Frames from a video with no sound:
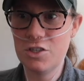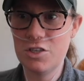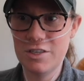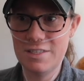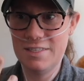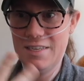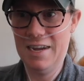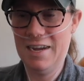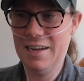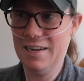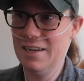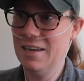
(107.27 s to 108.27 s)
good
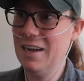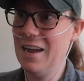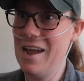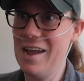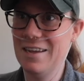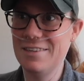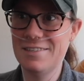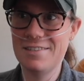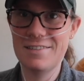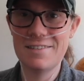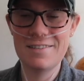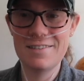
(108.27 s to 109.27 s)
day and
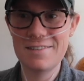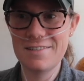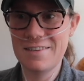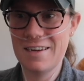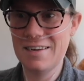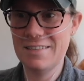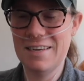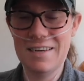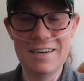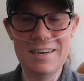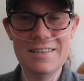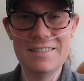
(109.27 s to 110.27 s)
just kind of
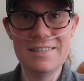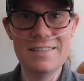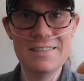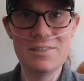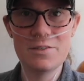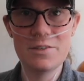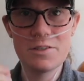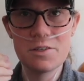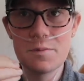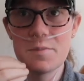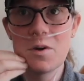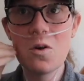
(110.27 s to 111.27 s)
taking it easy, doing
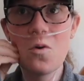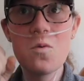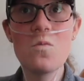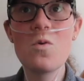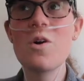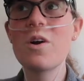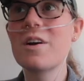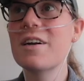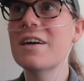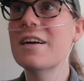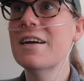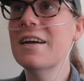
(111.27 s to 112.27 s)
some
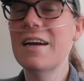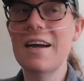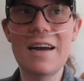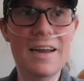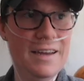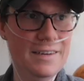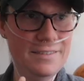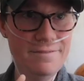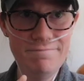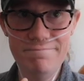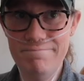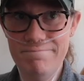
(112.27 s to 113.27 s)
homework, and.
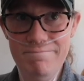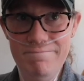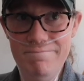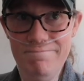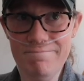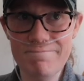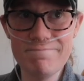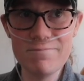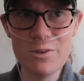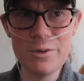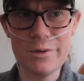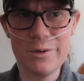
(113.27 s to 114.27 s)

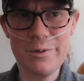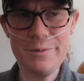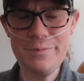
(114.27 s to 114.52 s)
oh,